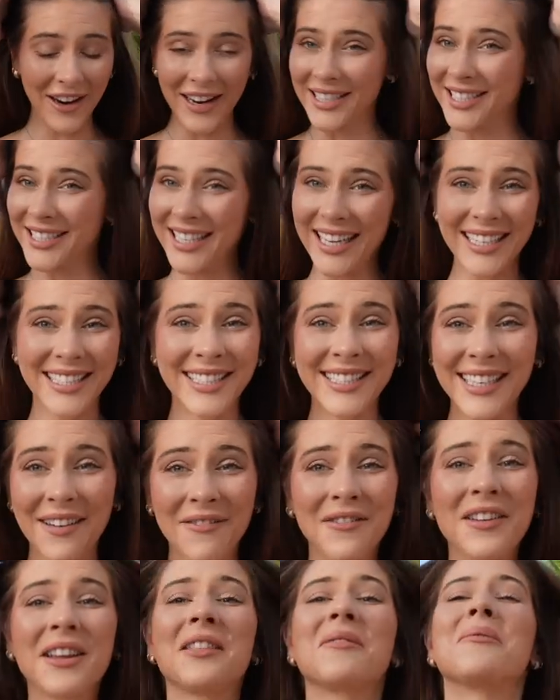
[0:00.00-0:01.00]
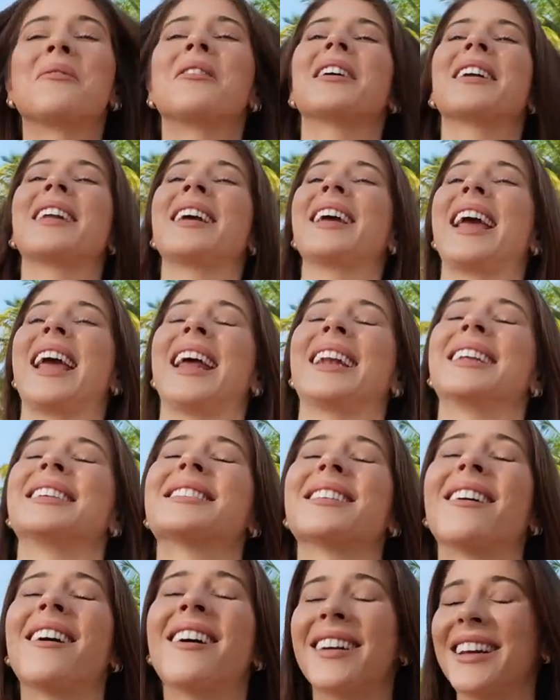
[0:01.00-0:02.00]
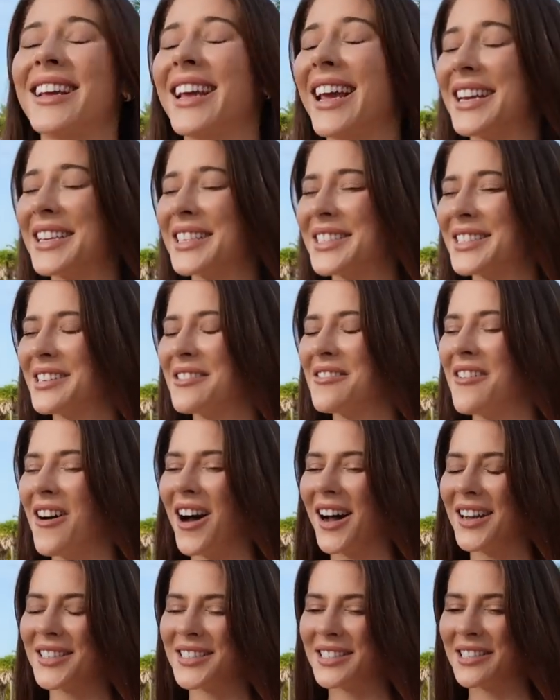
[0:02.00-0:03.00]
It's like seven in the morning and it's already getting so hot.